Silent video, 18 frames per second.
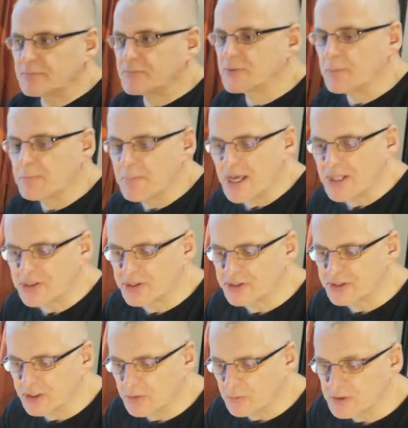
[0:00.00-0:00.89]

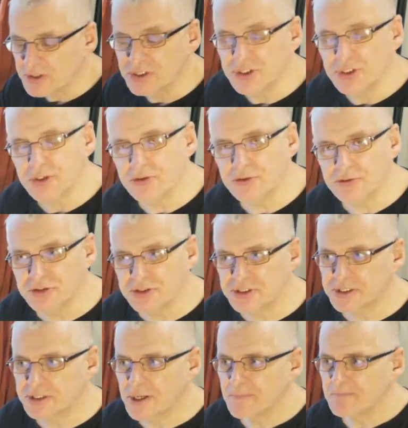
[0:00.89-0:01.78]
method that was
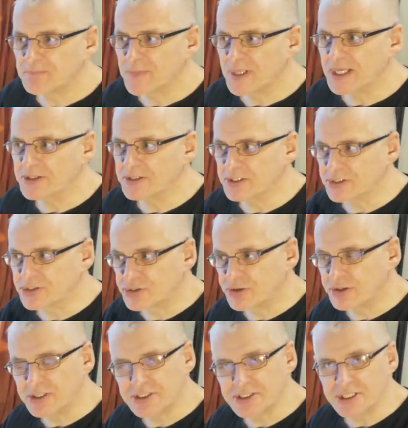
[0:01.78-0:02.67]
used in the
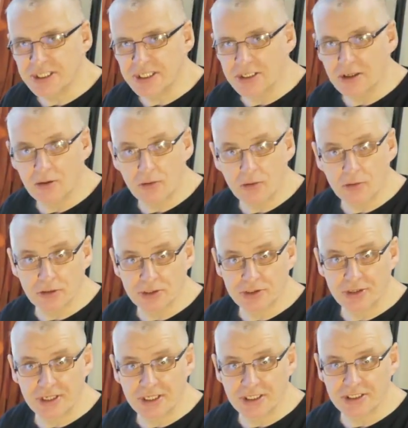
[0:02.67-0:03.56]
Trinity oral
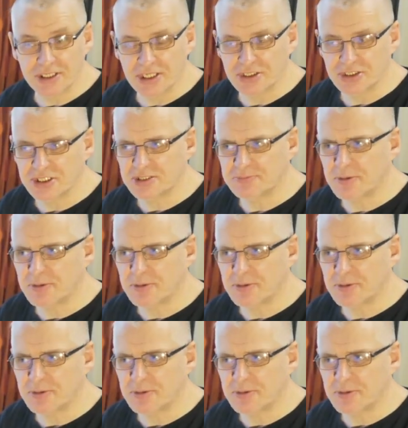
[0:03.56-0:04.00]
training sessions,